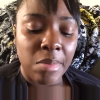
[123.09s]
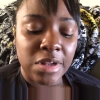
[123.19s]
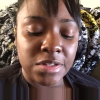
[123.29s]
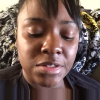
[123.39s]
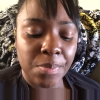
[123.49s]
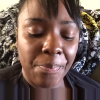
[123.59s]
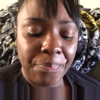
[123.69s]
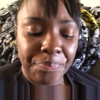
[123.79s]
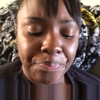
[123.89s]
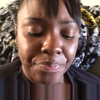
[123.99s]
because
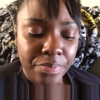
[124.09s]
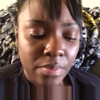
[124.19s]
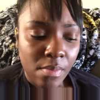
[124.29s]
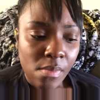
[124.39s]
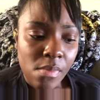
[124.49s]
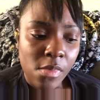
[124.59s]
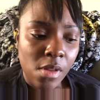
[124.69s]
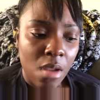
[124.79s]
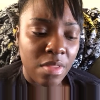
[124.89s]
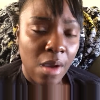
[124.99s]

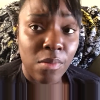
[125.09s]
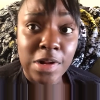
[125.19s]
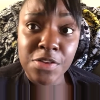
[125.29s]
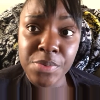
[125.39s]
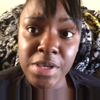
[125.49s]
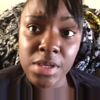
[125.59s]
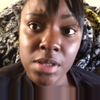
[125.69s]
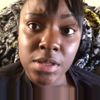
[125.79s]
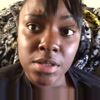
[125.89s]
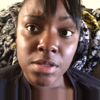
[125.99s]
that one is weak.